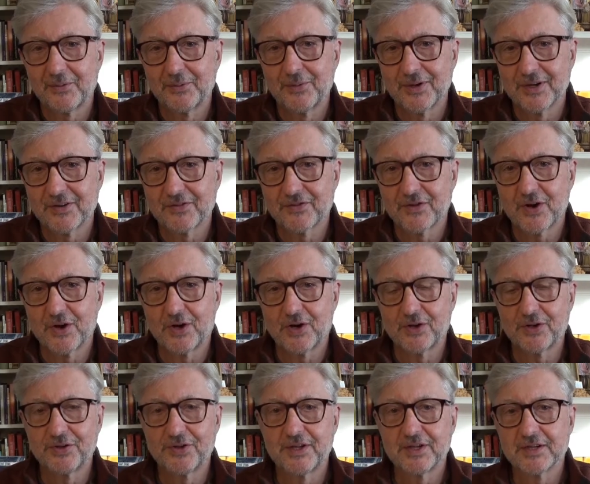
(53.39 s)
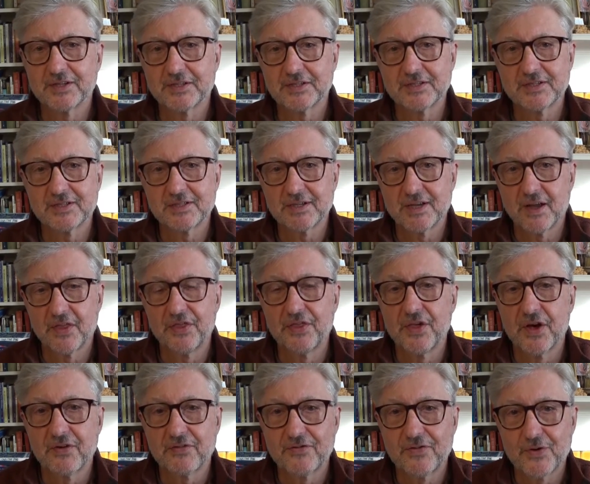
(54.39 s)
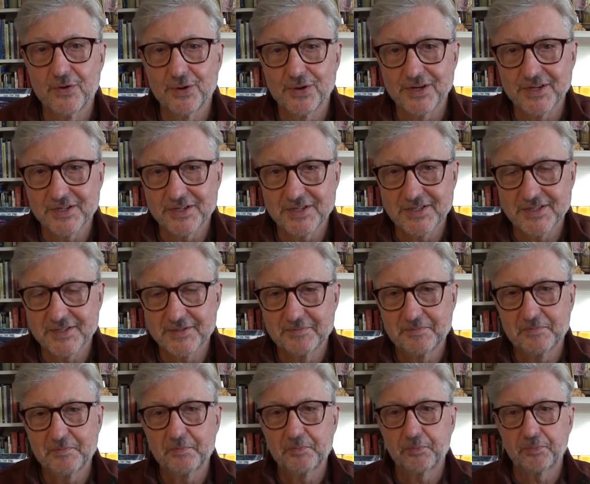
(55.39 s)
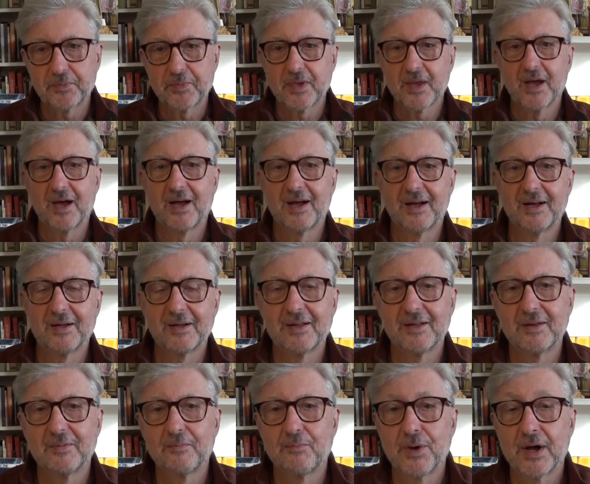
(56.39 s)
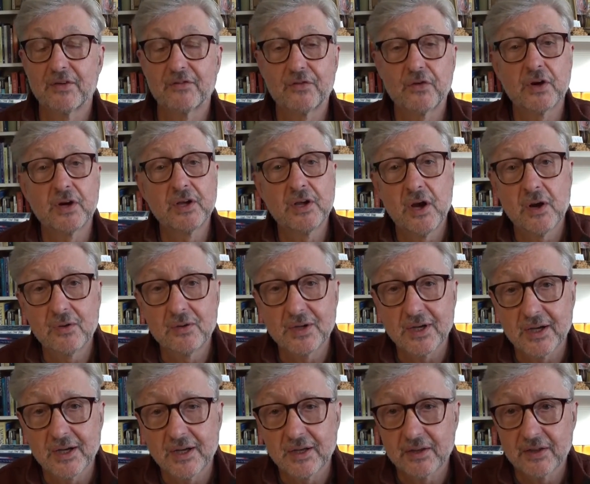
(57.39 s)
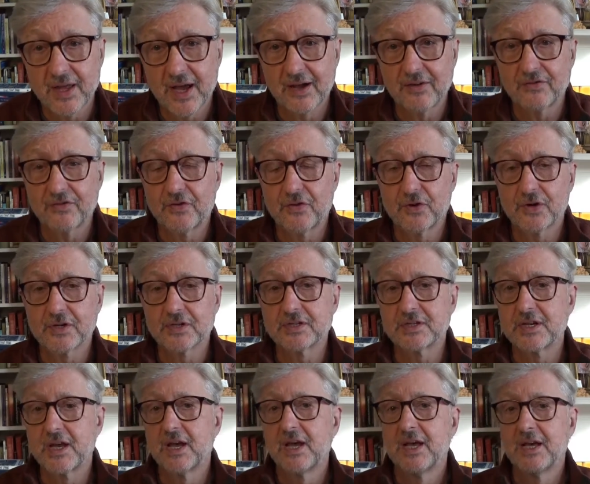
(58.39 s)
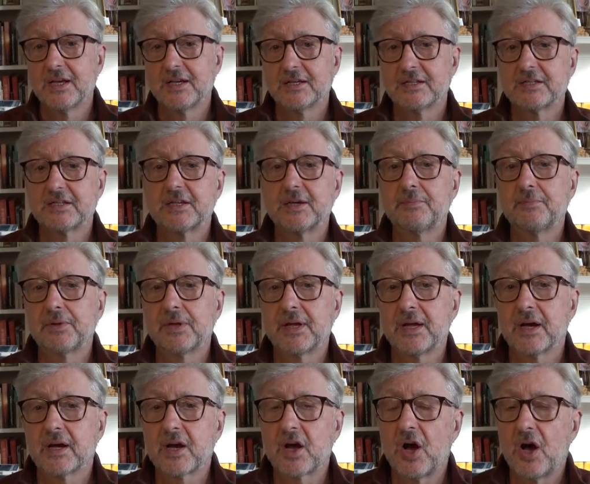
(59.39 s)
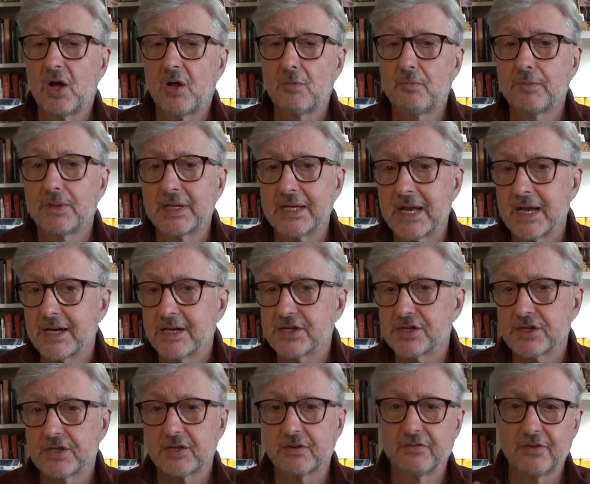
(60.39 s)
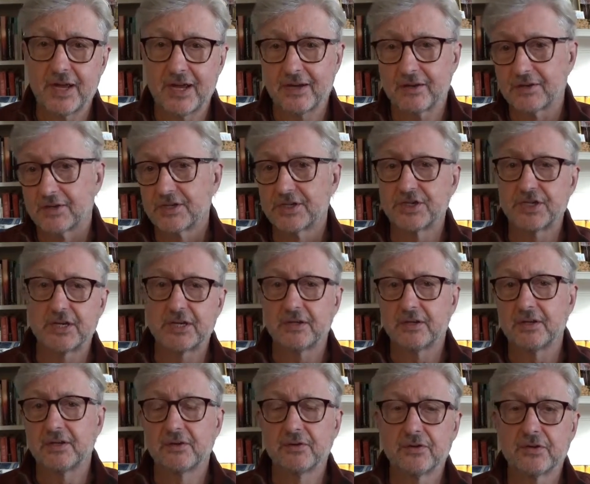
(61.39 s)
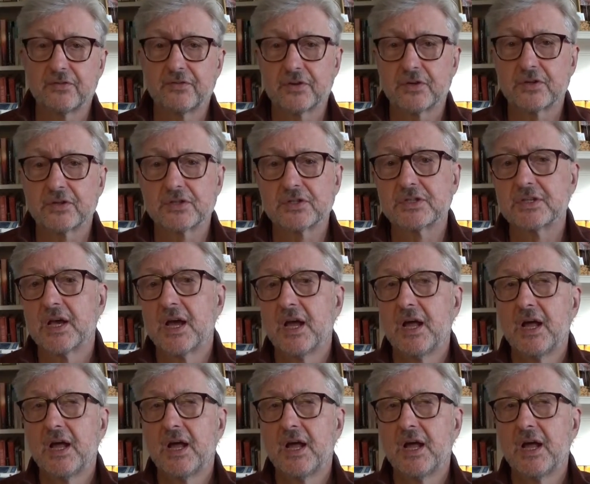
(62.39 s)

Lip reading: would have called this the Force. But for Yoda, that force is simply a culmination of energy in the universe